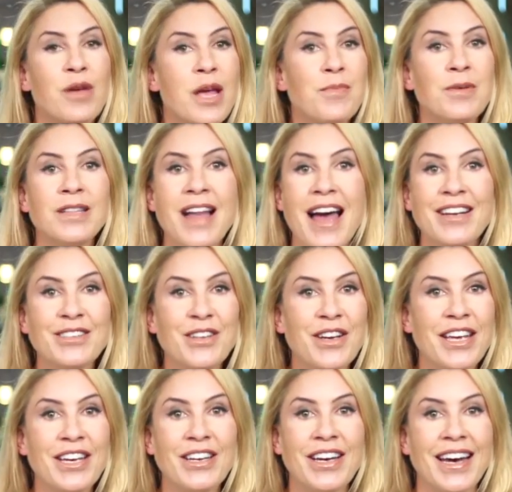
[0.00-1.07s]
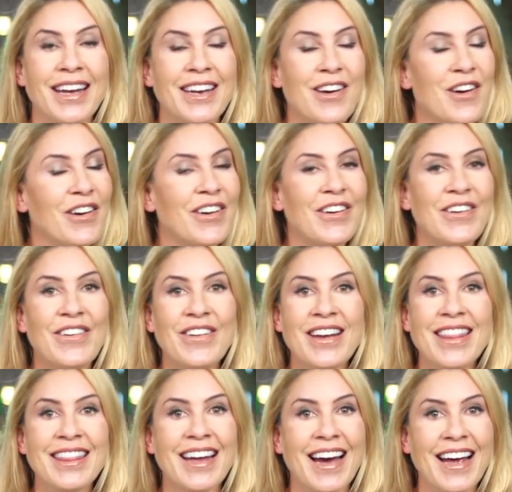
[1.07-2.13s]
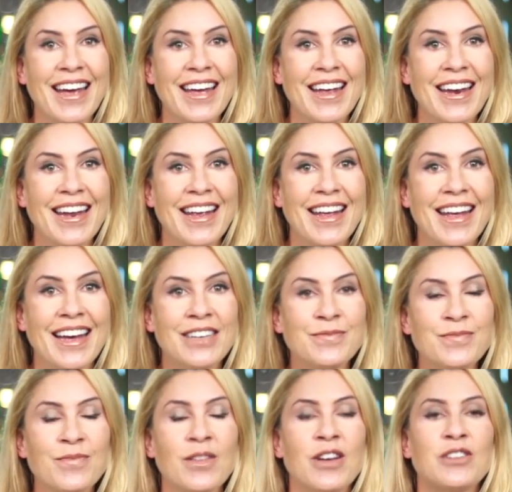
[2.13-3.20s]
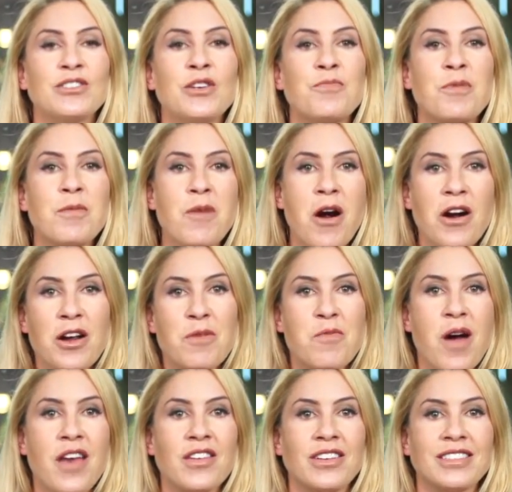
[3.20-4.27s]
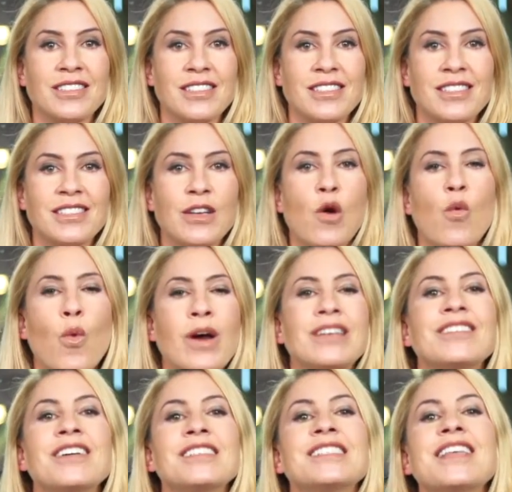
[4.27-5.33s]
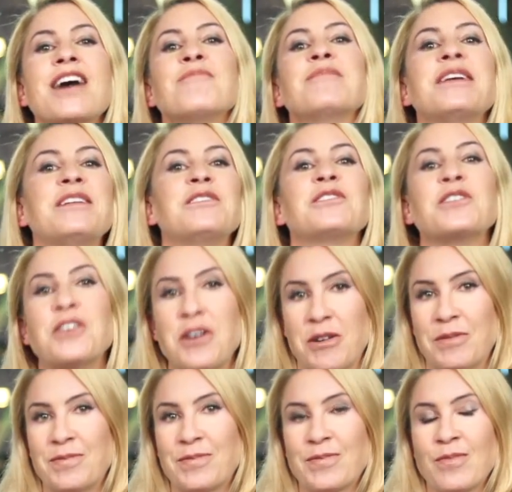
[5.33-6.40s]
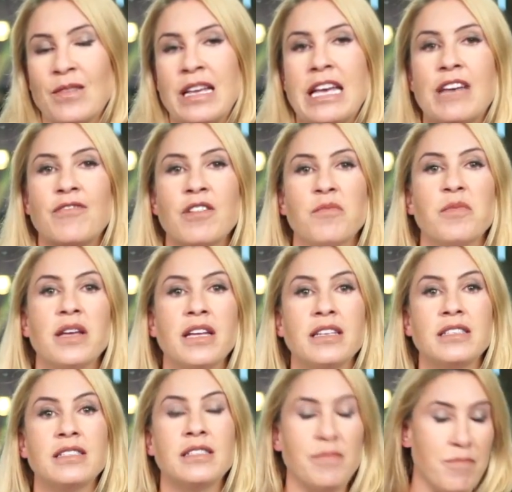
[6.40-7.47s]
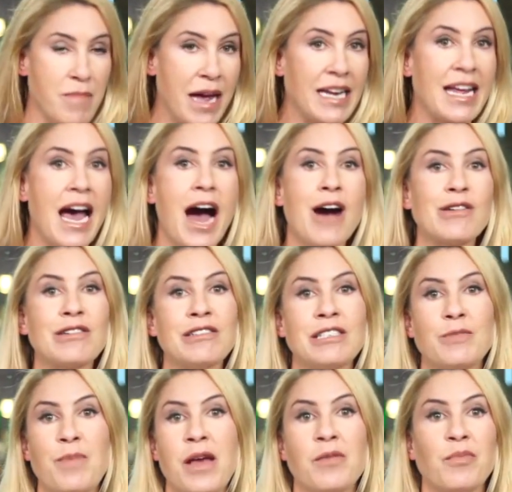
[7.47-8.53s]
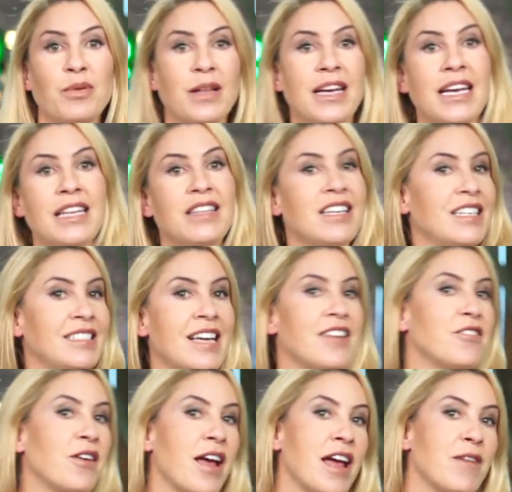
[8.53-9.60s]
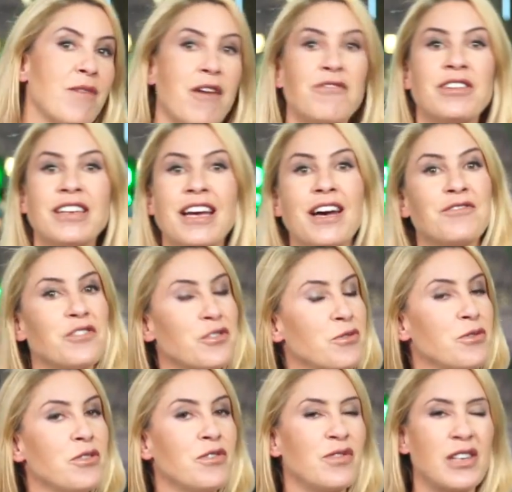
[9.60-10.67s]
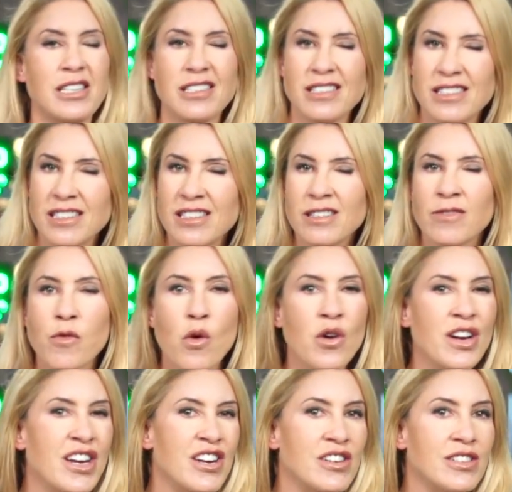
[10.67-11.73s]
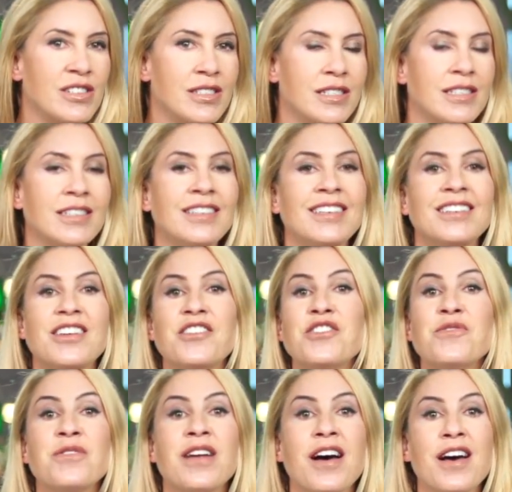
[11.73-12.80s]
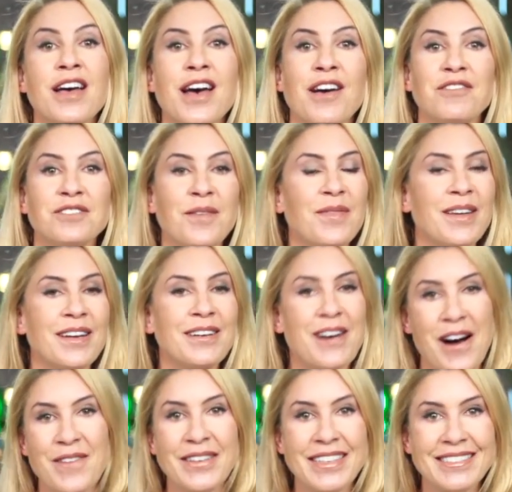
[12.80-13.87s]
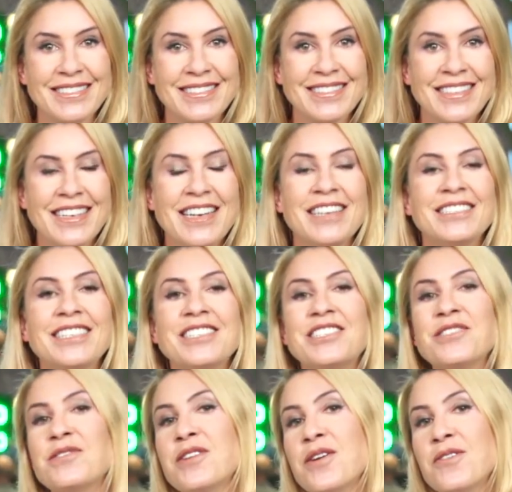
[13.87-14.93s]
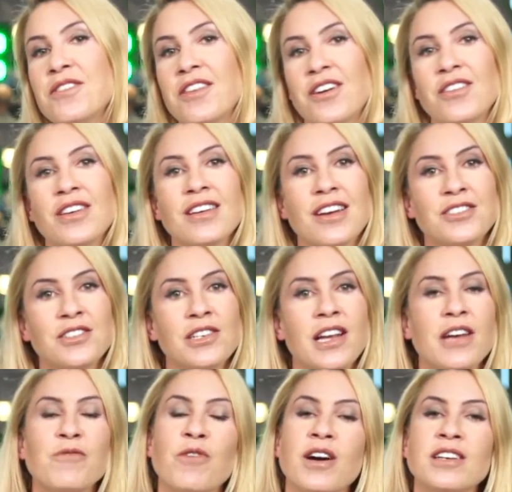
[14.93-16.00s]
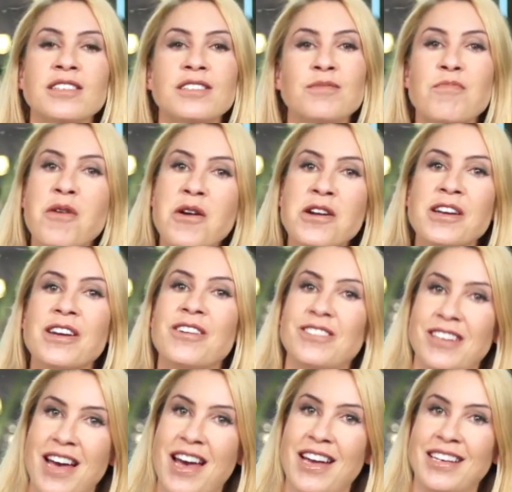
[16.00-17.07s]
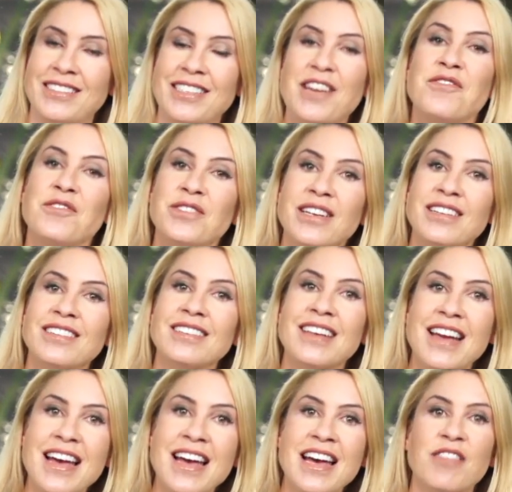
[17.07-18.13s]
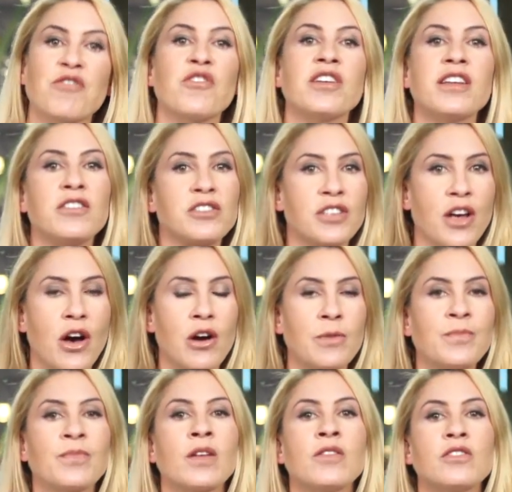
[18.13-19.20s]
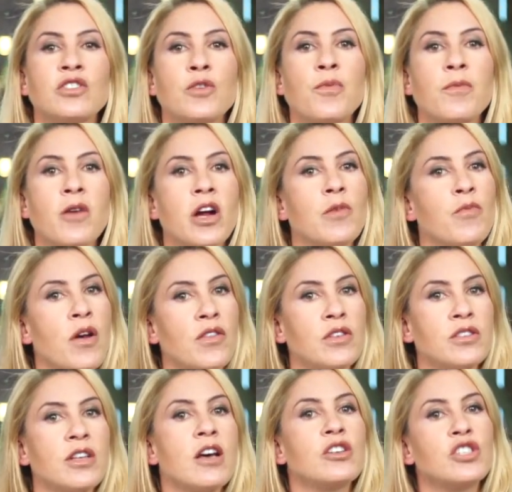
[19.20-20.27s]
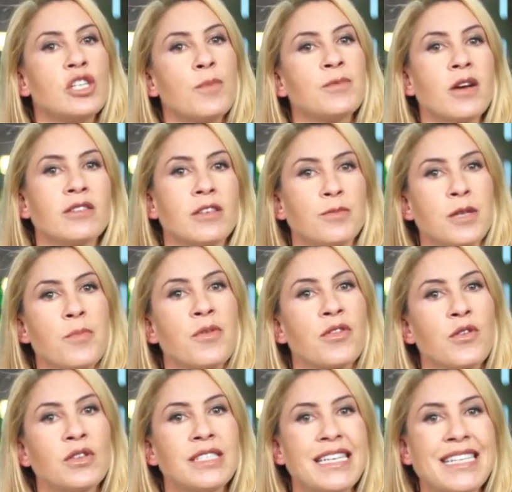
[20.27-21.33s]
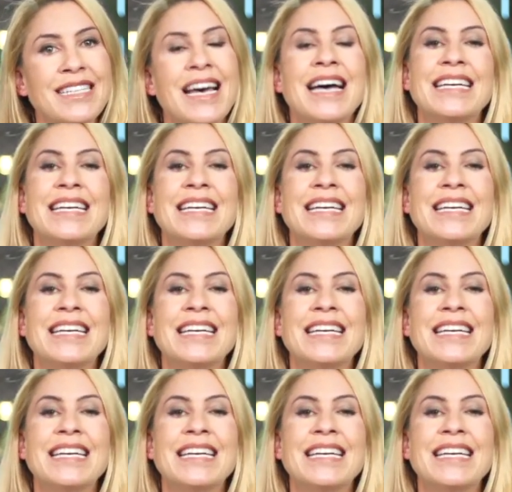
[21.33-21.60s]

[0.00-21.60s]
People like looking good. Who'd have thunk it? Super Mario Brothers. What does that mean to you? If it means many hours spent playing the Nintendo game every day after school for four years, then you and I have something in common. Did you know, though, that yesterday was Mario Day? If you didn't, yeah, 30 years ago, the Super Mario Brothers shipped on September 13th,